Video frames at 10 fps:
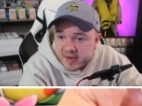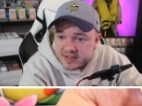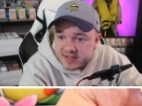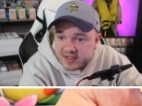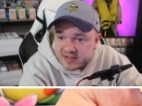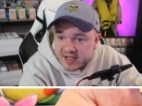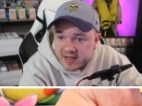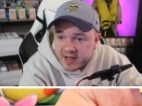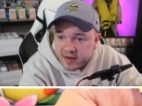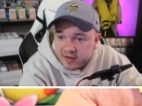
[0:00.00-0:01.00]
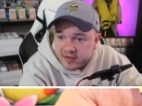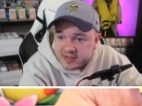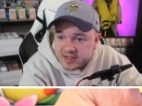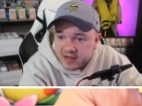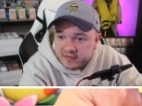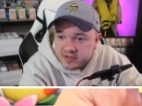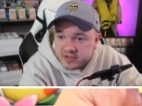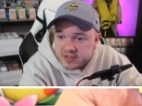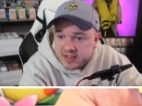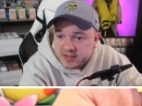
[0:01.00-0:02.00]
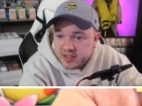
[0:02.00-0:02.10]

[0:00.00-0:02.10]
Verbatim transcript: makes things stand out. I think it's kind of interesting.